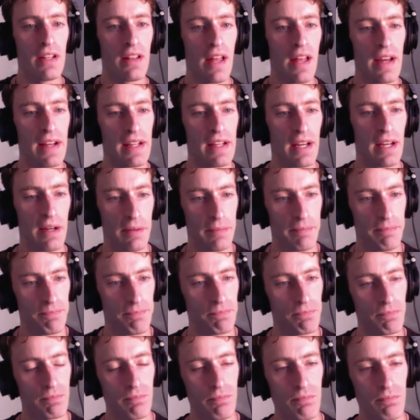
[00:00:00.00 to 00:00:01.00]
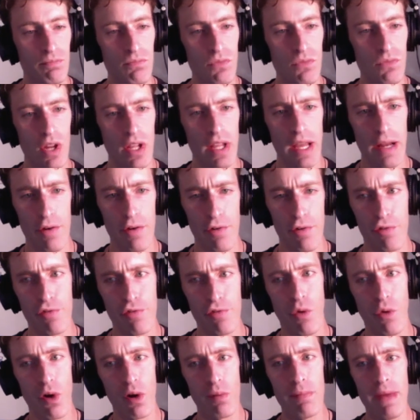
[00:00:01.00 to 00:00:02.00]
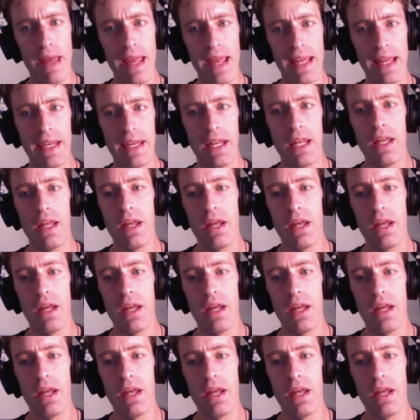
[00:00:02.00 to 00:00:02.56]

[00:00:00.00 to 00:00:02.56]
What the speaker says: like kind of four main